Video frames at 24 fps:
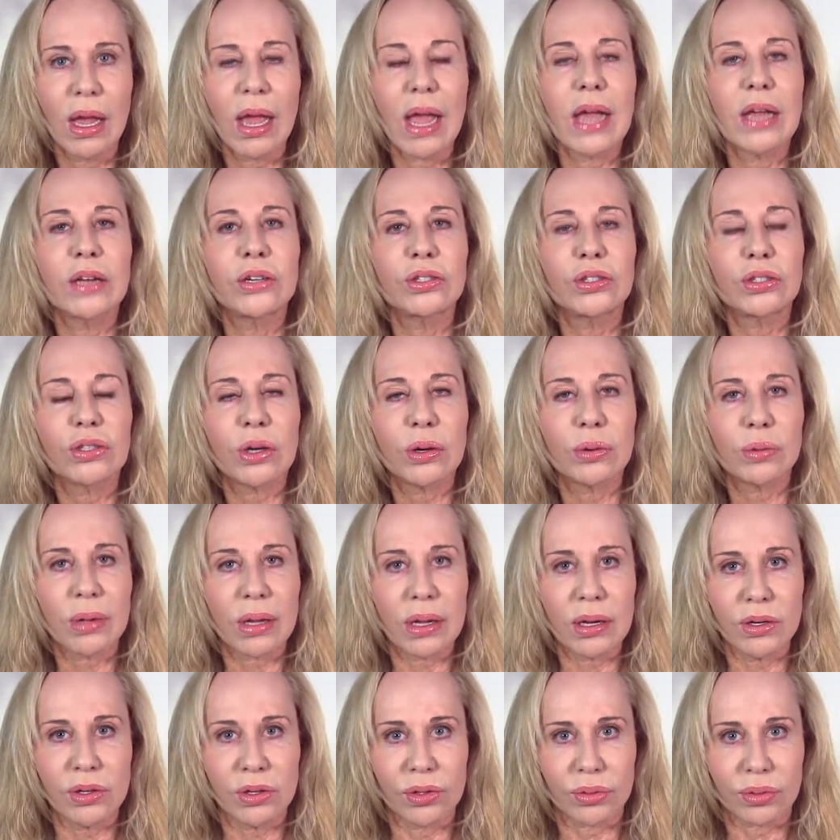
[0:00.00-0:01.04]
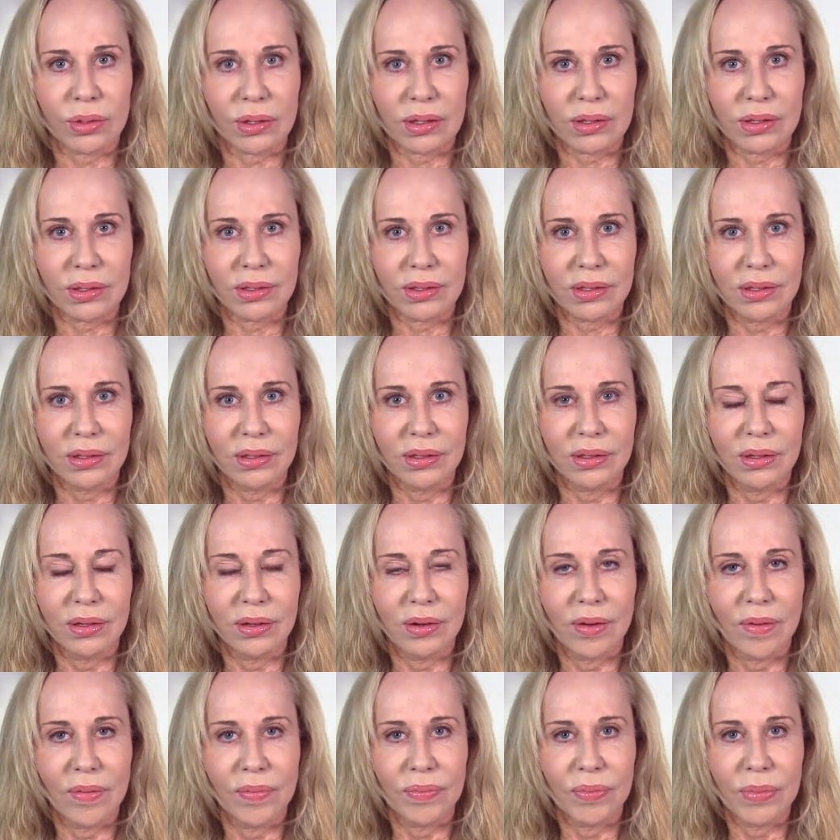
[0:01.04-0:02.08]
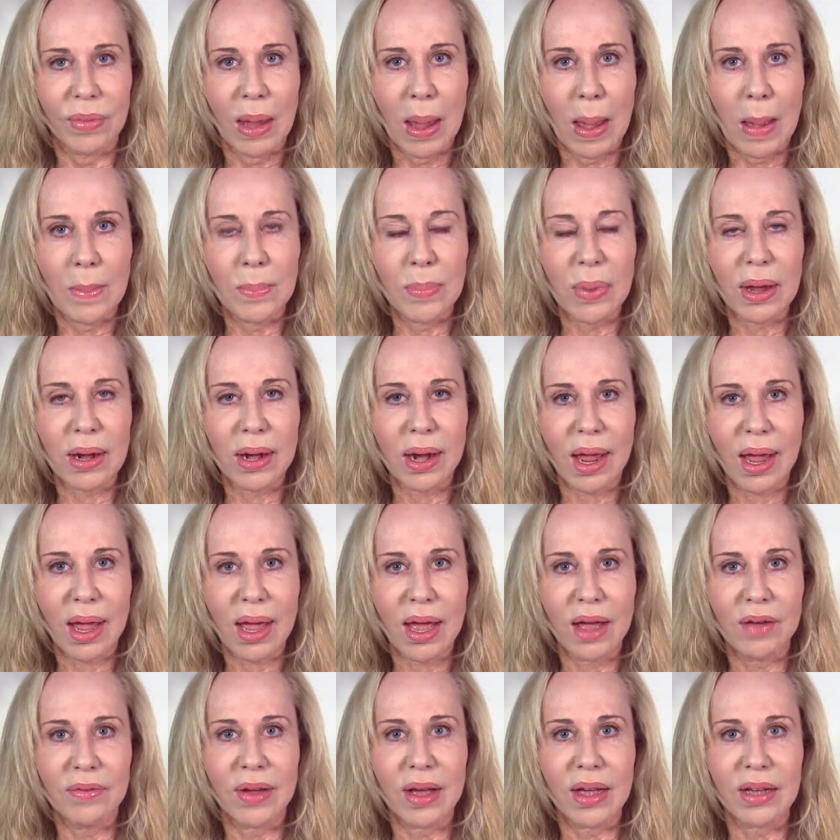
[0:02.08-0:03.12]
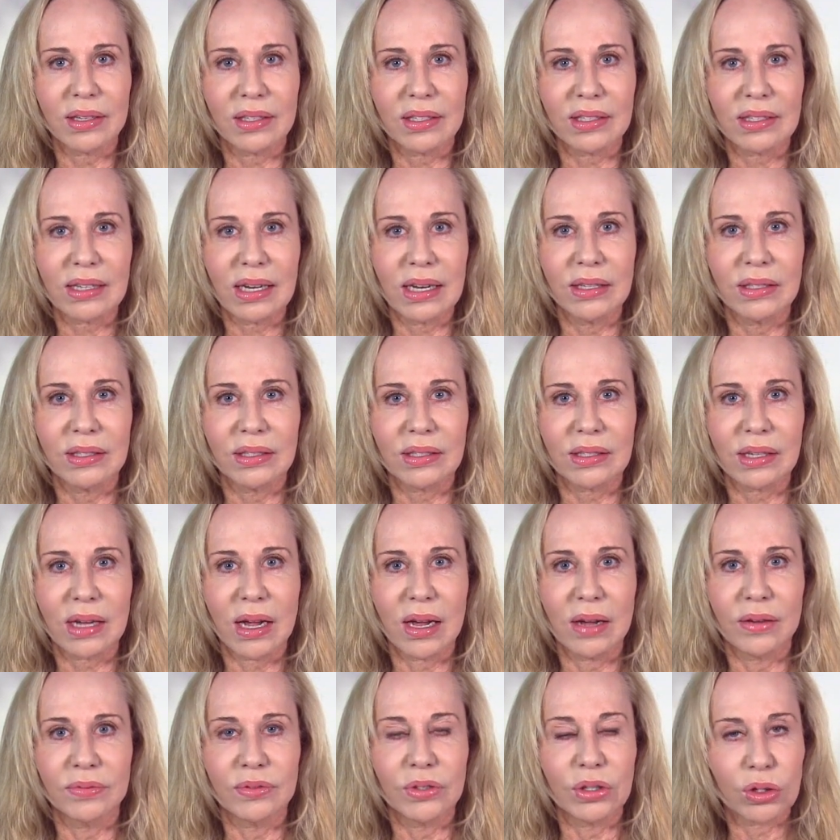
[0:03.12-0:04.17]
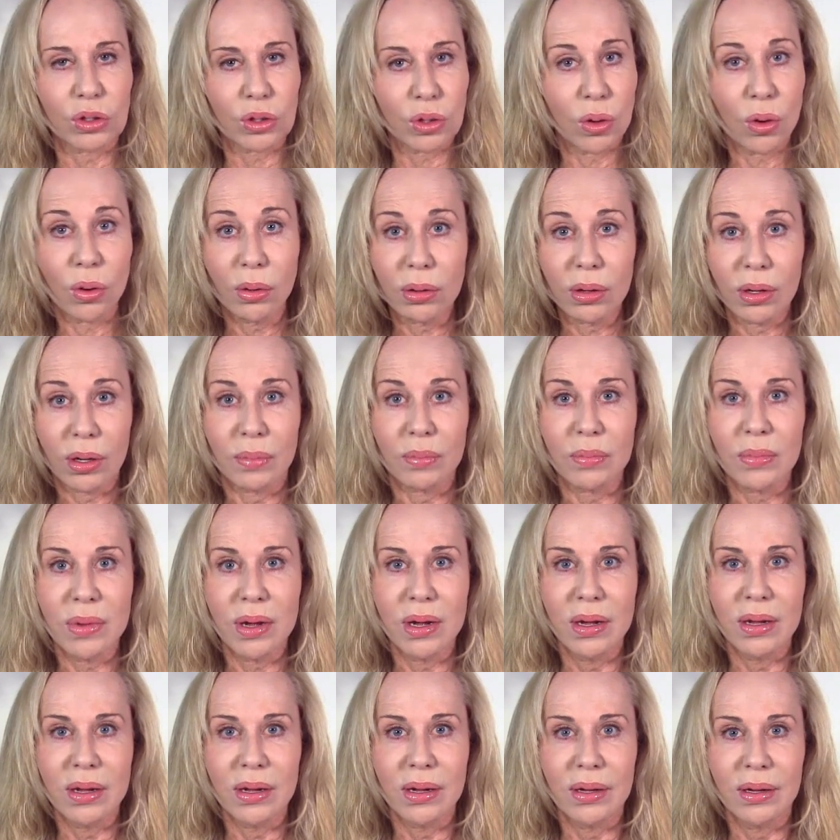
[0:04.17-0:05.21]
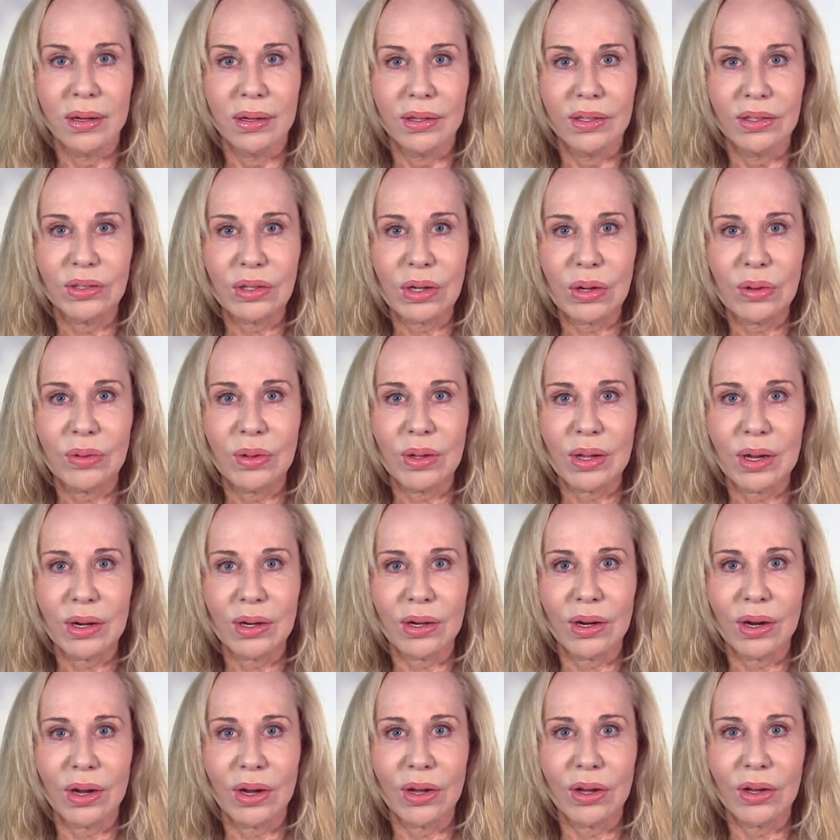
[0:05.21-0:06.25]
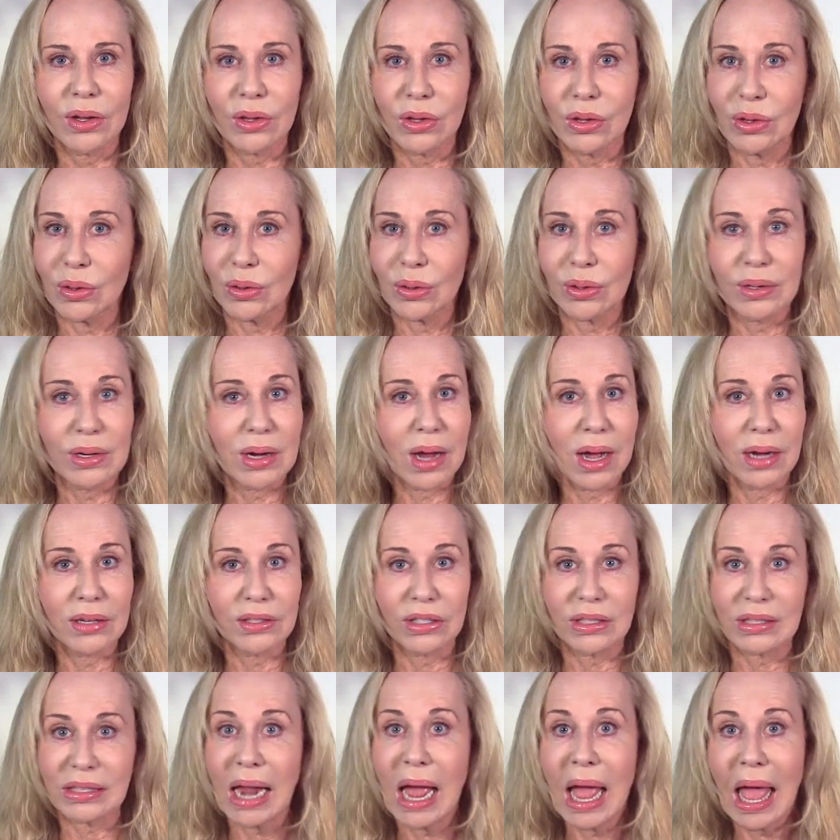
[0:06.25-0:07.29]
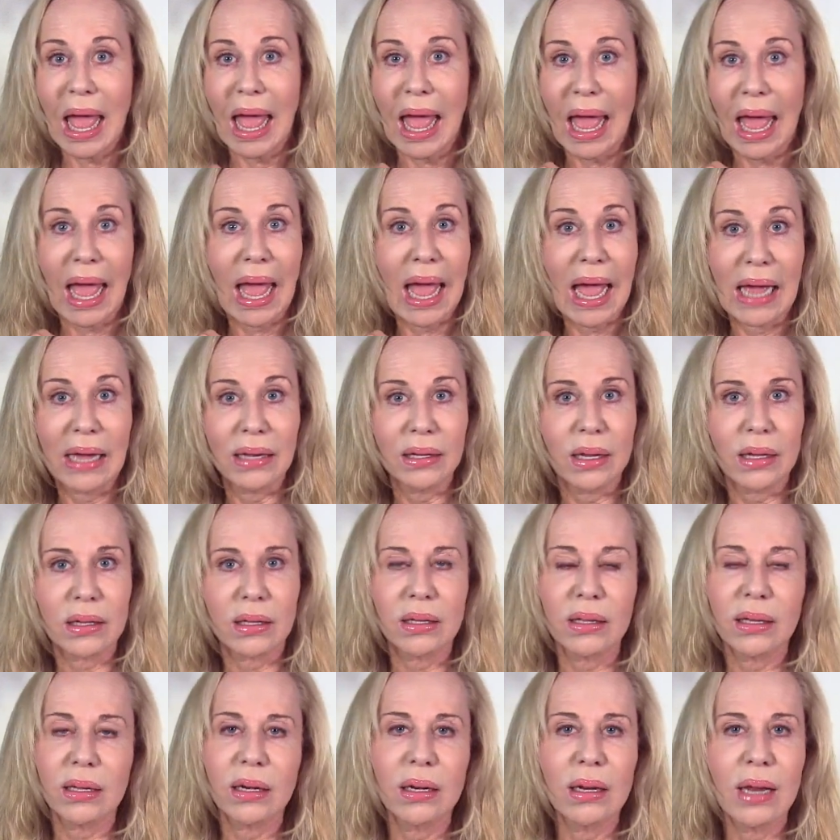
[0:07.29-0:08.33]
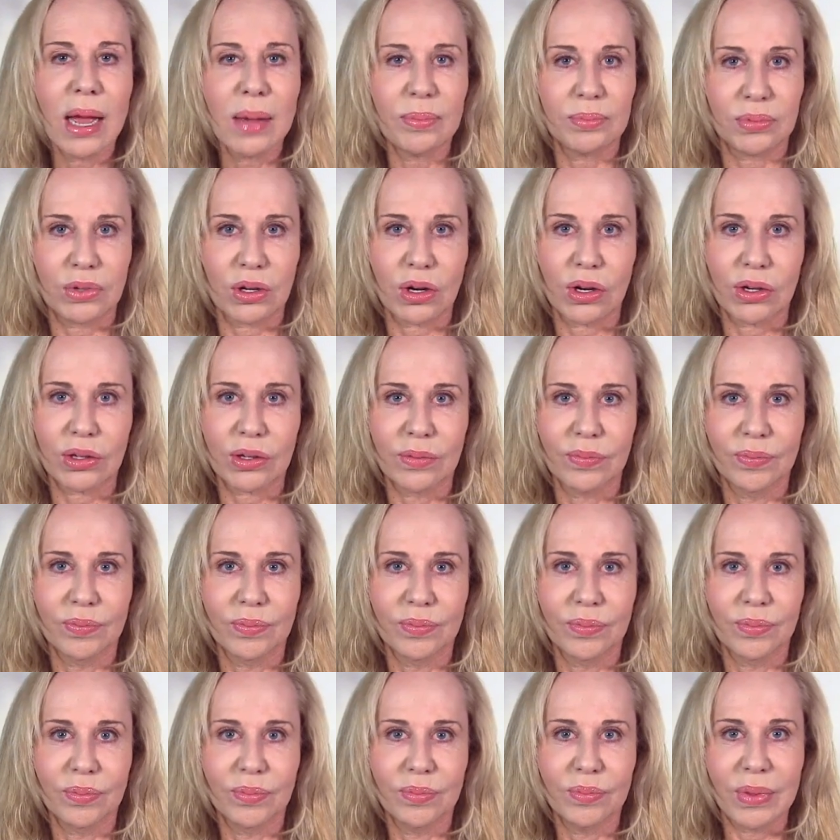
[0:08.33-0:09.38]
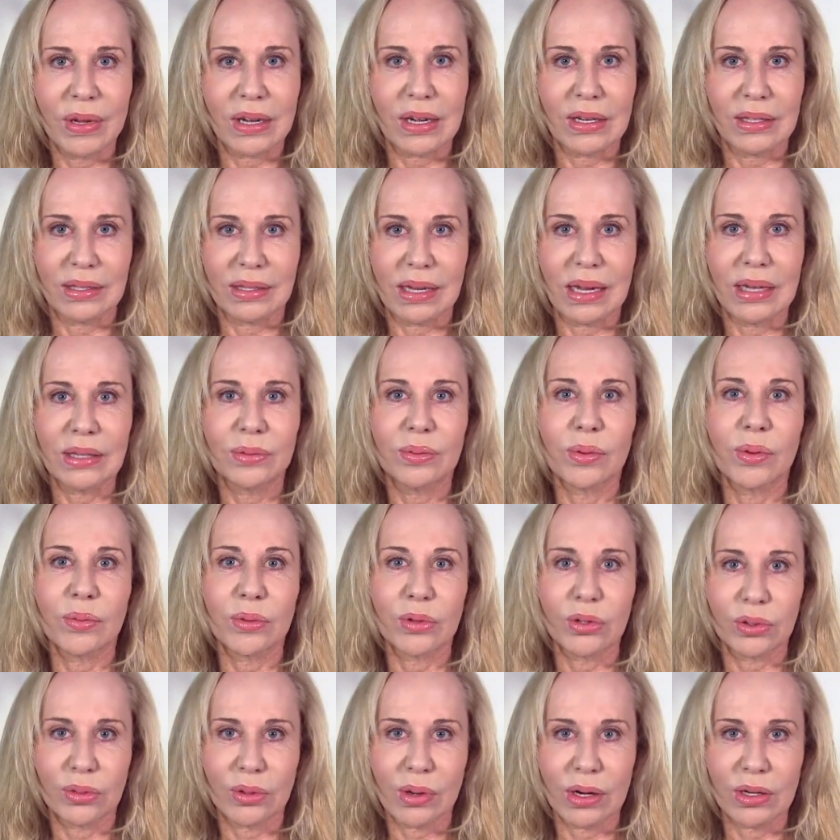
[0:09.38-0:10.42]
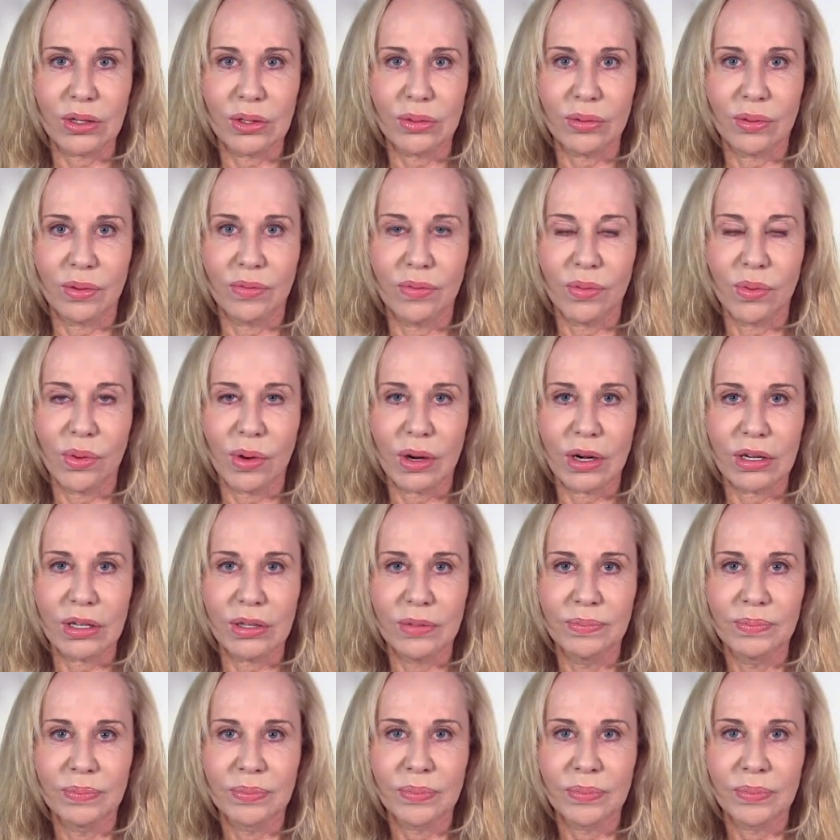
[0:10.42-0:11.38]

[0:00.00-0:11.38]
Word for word: and show interest, but have a sense of decorum so that you're not just like a little lapdog, because that's what we're trying to avoid.